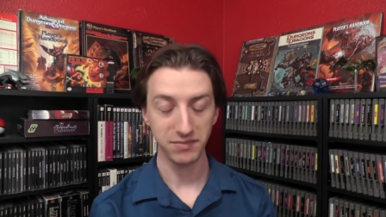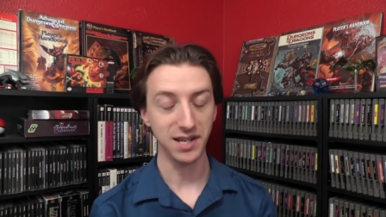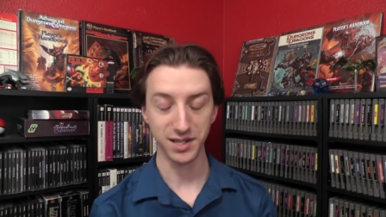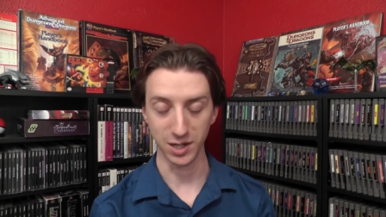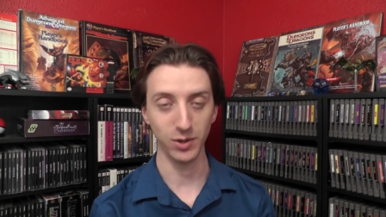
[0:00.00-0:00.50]

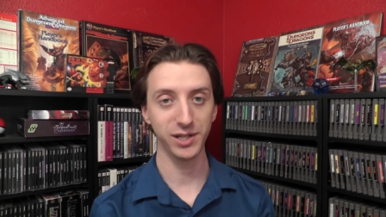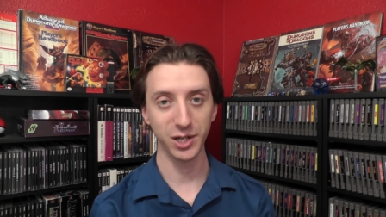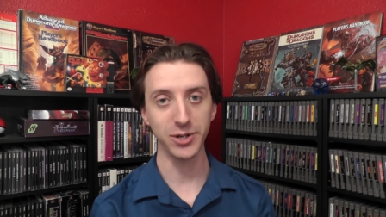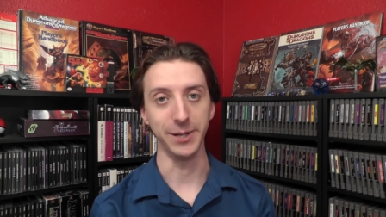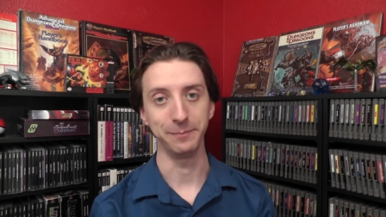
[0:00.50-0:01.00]
he would
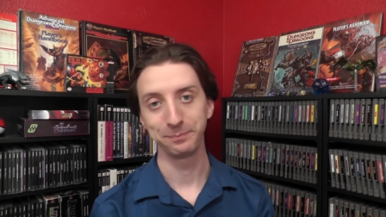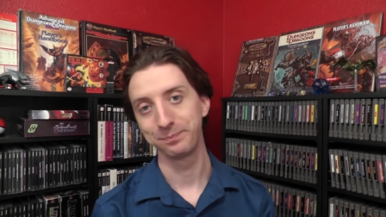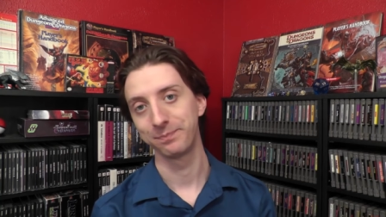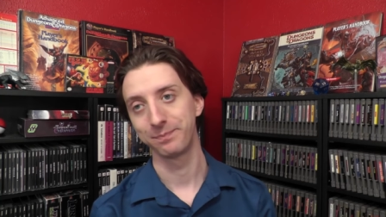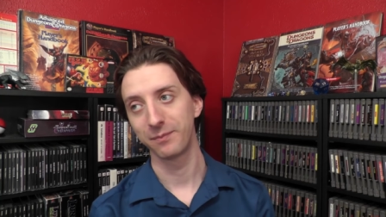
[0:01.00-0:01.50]
do it.
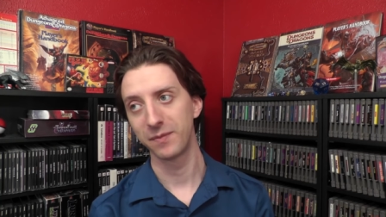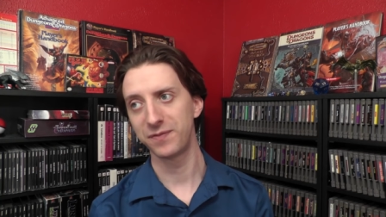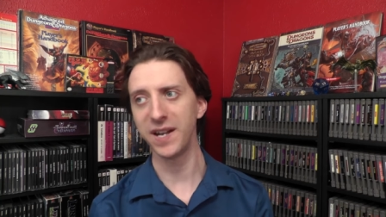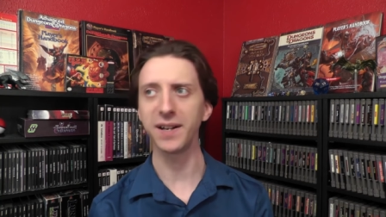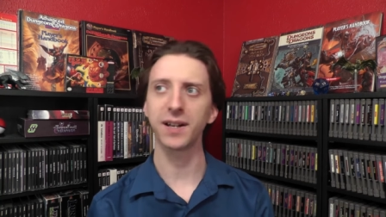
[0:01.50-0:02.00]

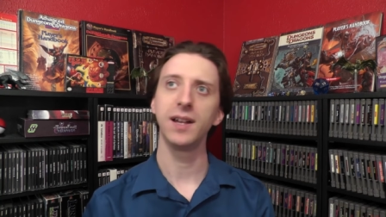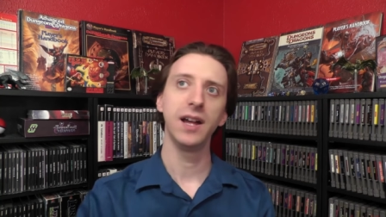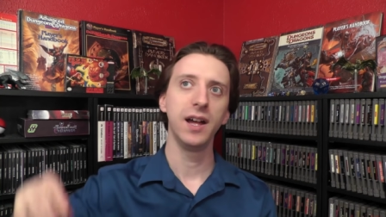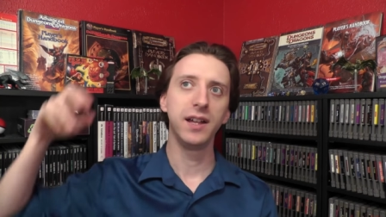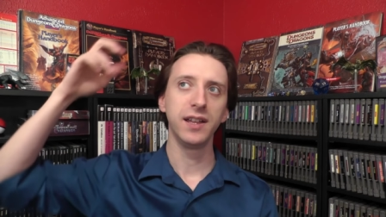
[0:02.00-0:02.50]
Think
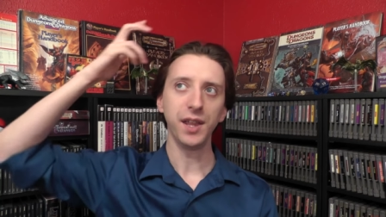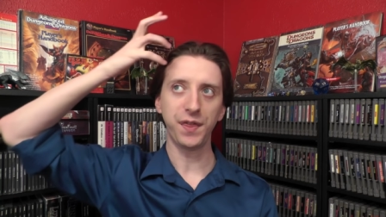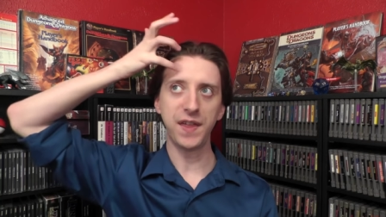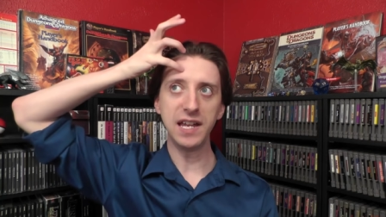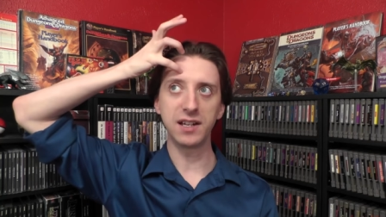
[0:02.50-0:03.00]

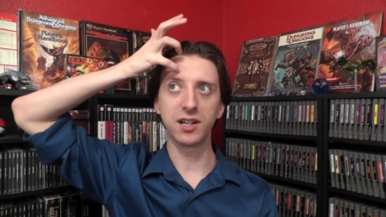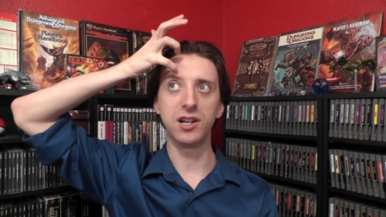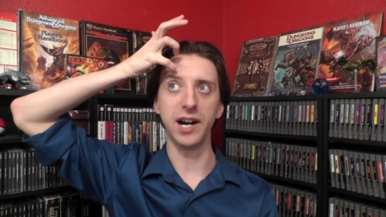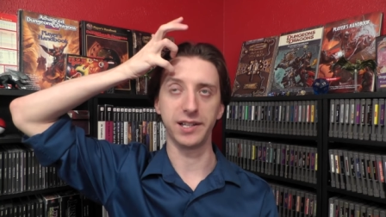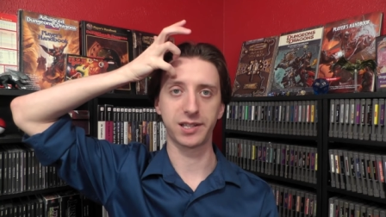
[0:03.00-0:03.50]

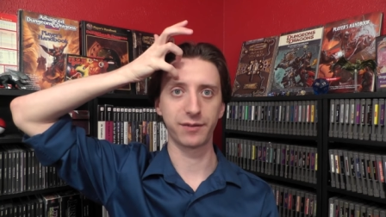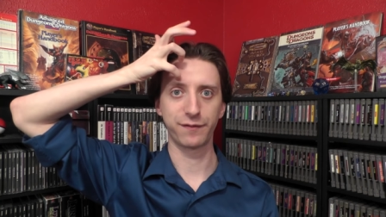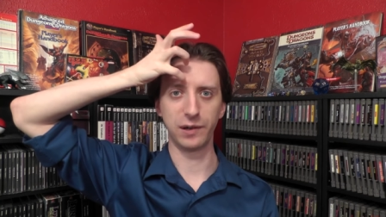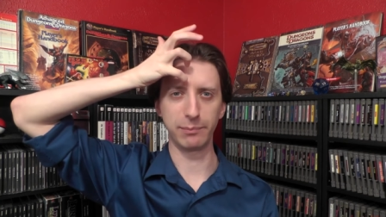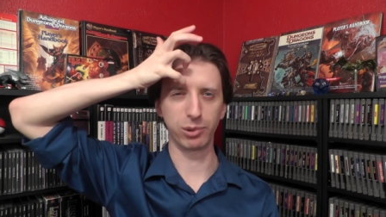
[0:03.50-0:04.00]
Guts
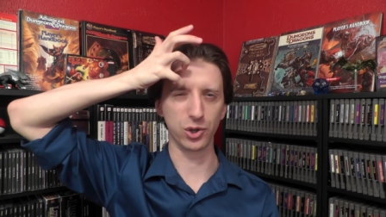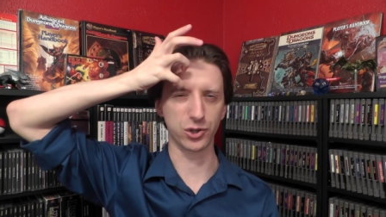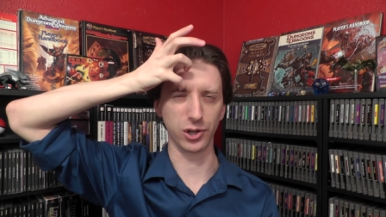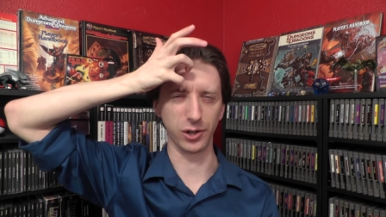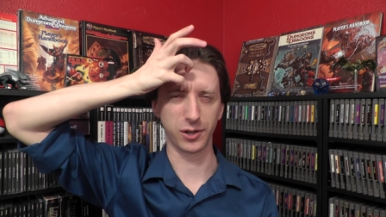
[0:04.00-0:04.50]
from
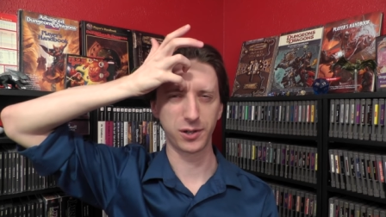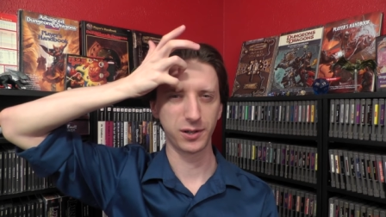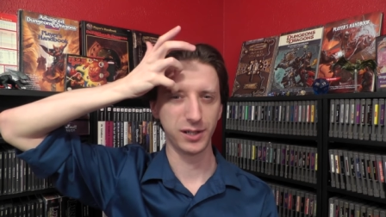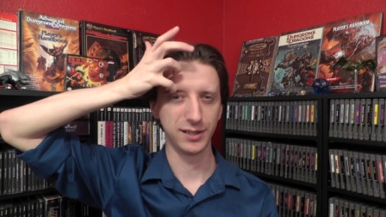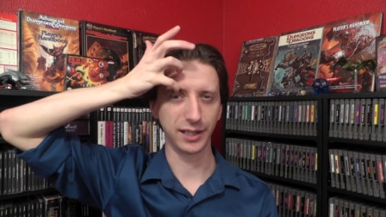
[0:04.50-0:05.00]
Berserk.
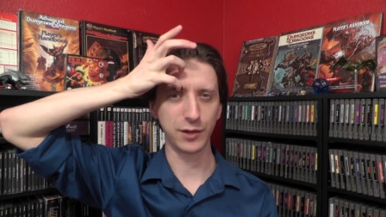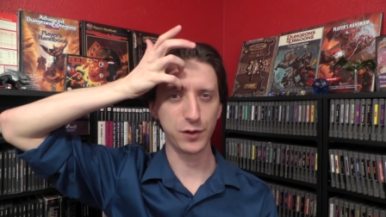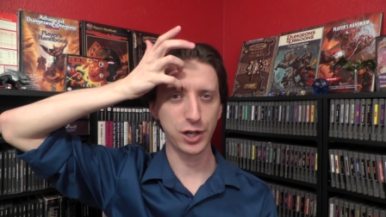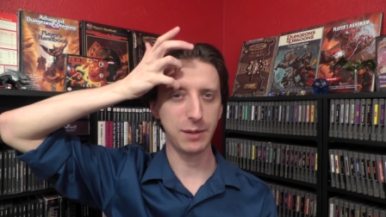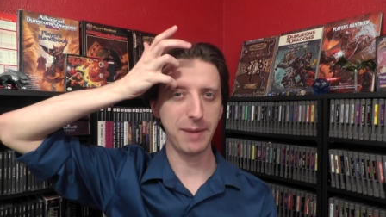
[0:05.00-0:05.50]
Like, if you can